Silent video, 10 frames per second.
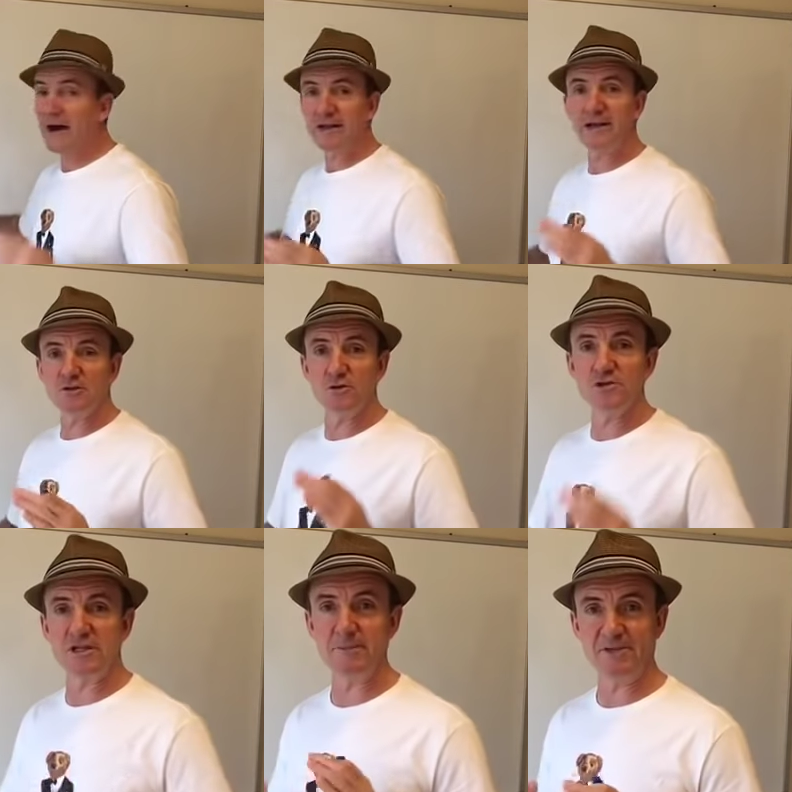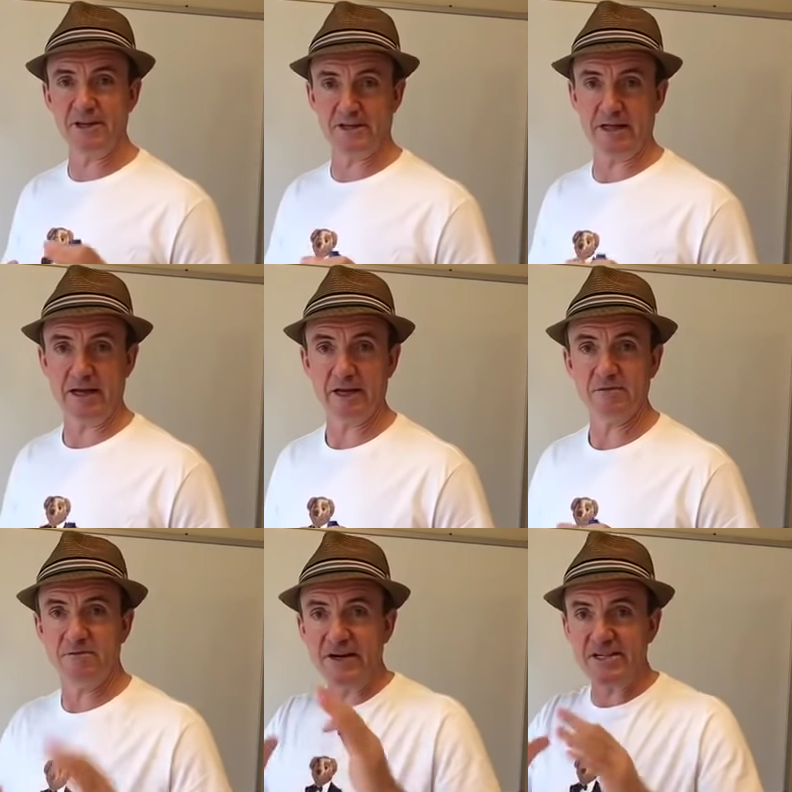I can do something like
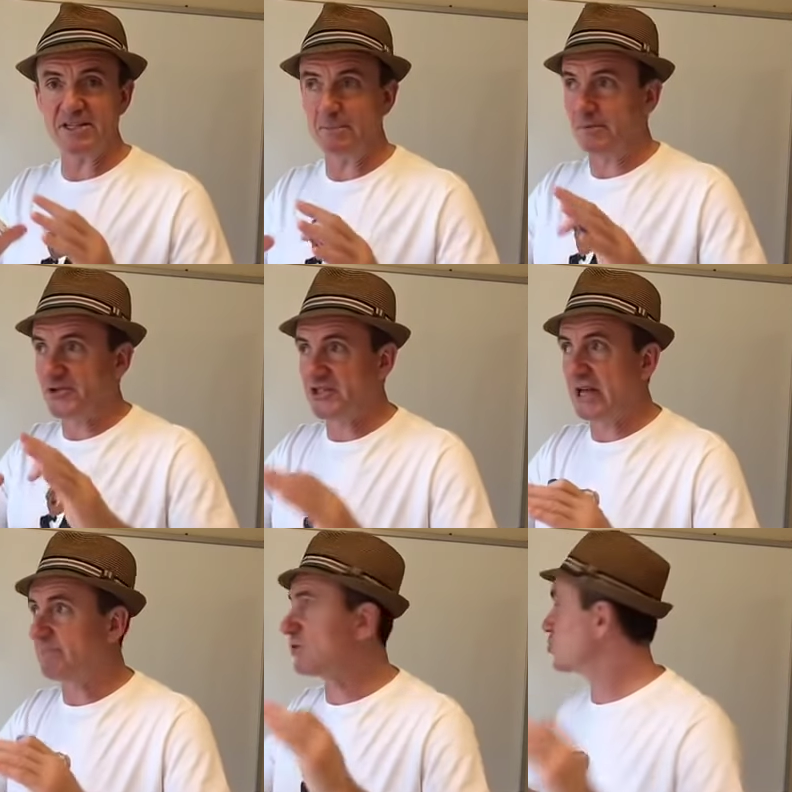very simple steps